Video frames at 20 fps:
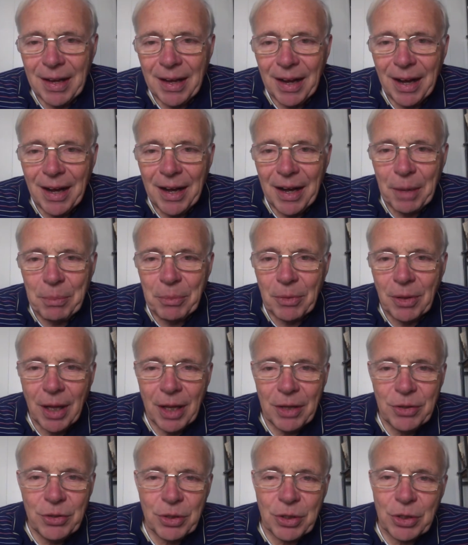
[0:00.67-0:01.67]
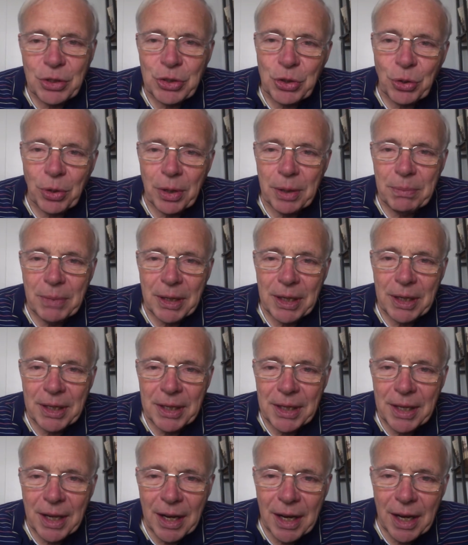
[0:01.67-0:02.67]
I'm glad you could join me
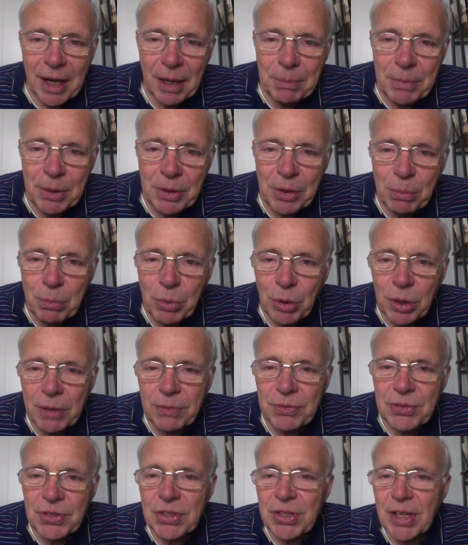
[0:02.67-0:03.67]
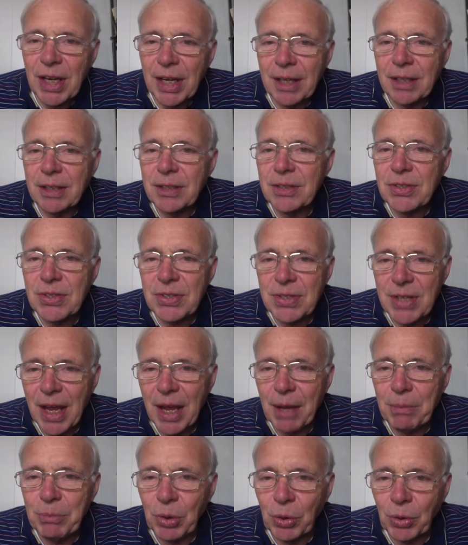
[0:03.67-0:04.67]
today. I'm in the book of 2
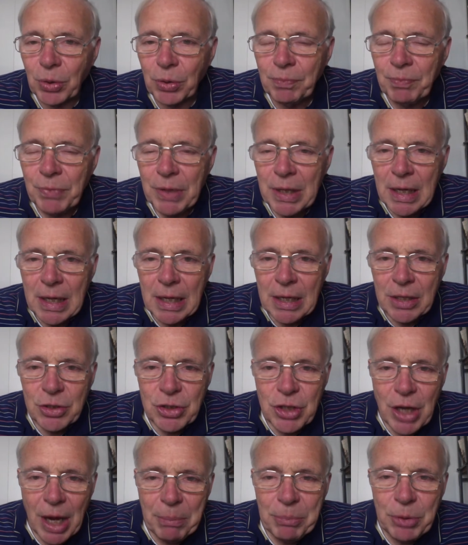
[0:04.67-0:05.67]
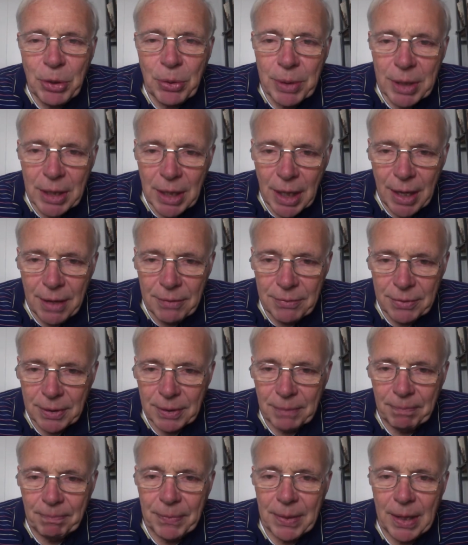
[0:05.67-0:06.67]
Samuel, chapter 11.
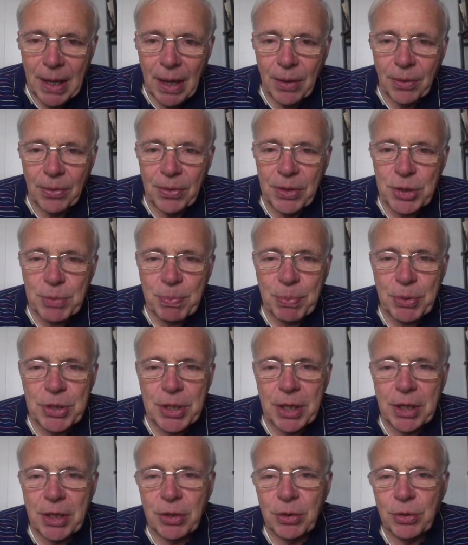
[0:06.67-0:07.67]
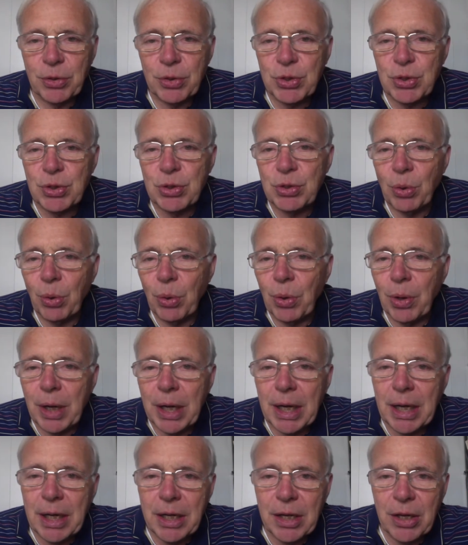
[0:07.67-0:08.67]
Now, this particular
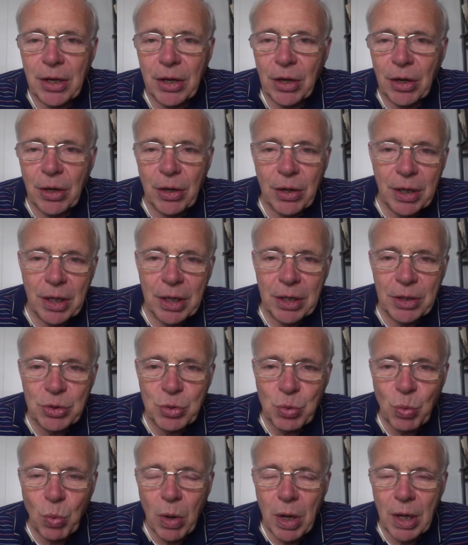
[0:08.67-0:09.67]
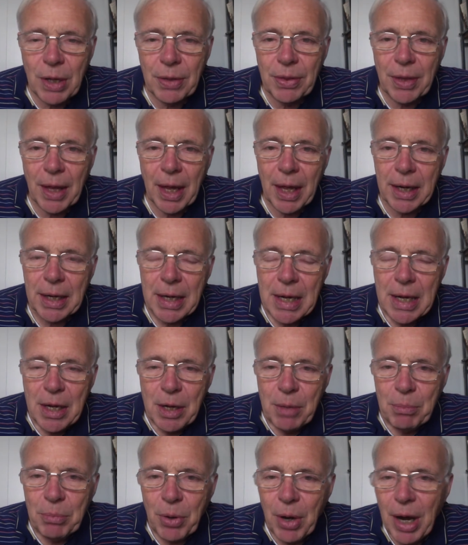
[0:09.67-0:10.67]
story here is one that
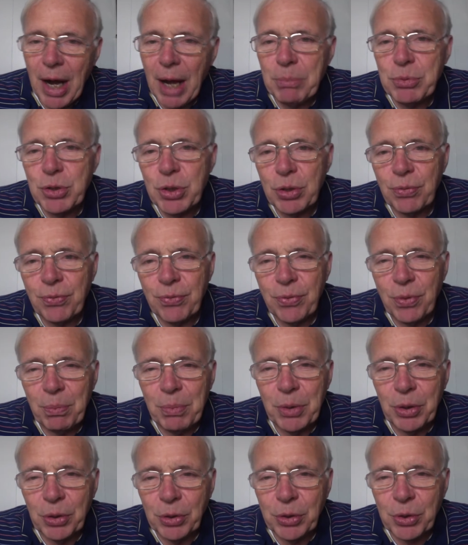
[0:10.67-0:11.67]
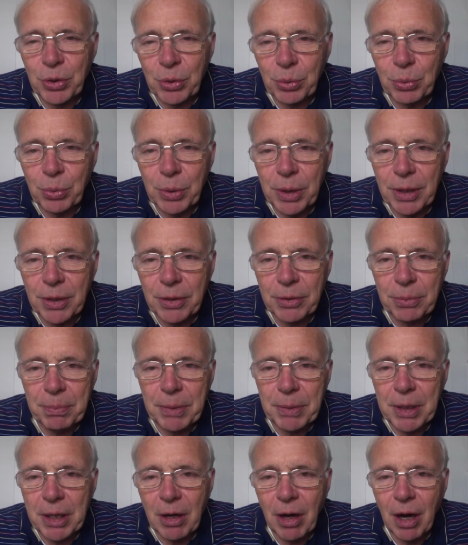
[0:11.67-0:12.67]
perhaps you're familiar with
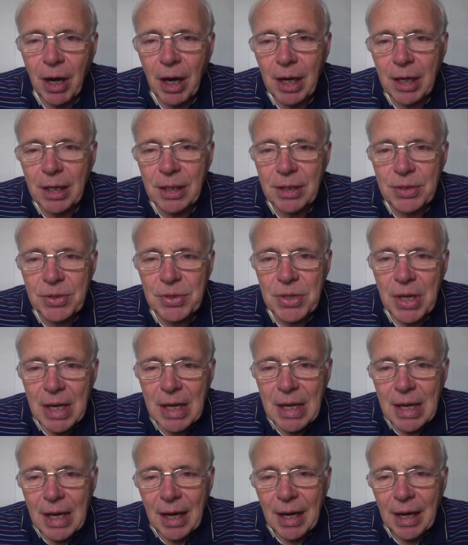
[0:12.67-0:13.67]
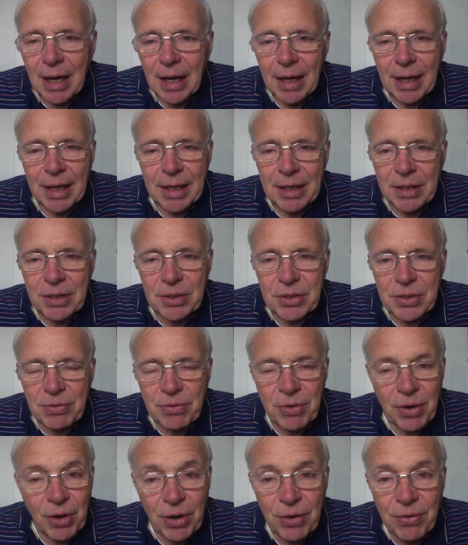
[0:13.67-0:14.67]
because uh, it is a
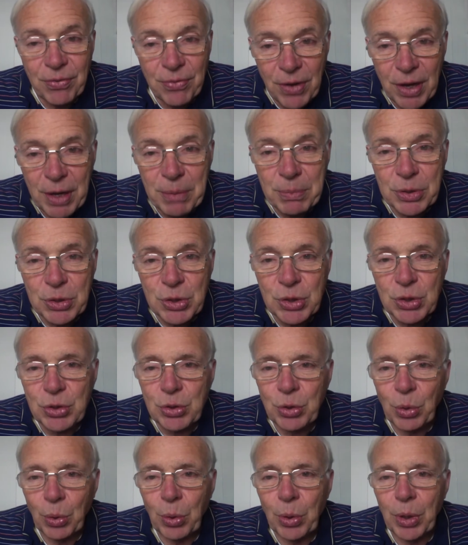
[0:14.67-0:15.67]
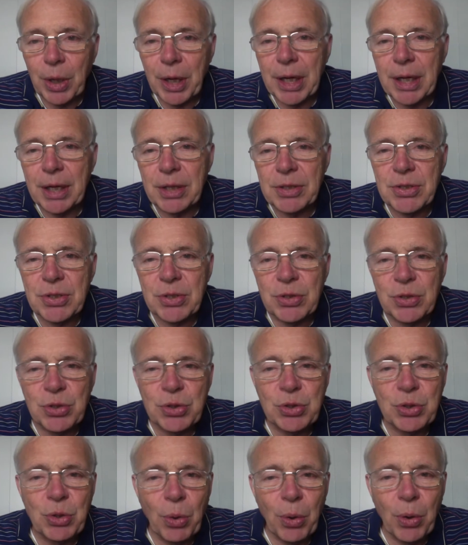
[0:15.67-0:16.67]
very famous story. It's the
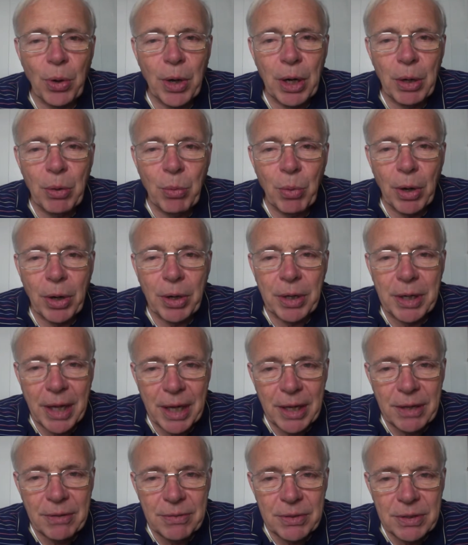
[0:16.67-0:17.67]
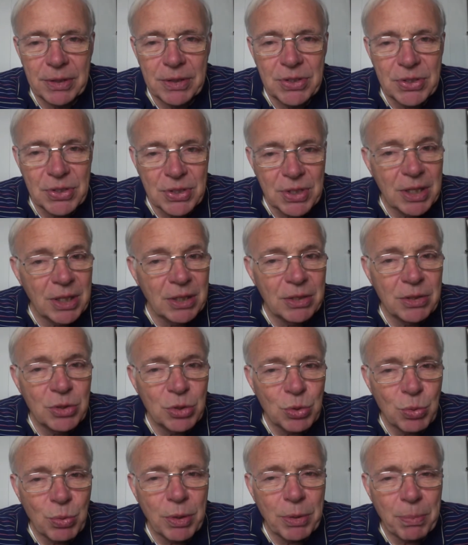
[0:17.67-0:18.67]
story where David
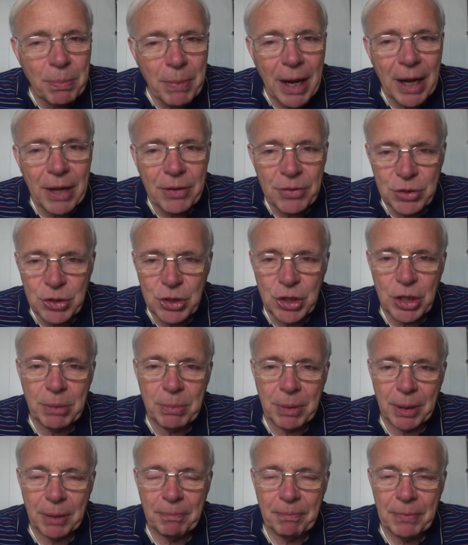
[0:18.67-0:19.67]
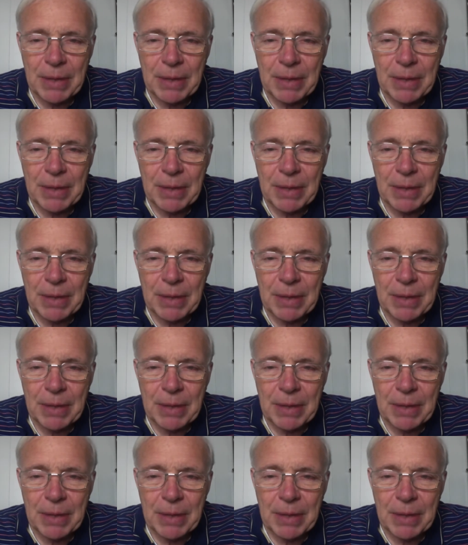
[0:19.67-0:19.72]
sins with Bathsheba.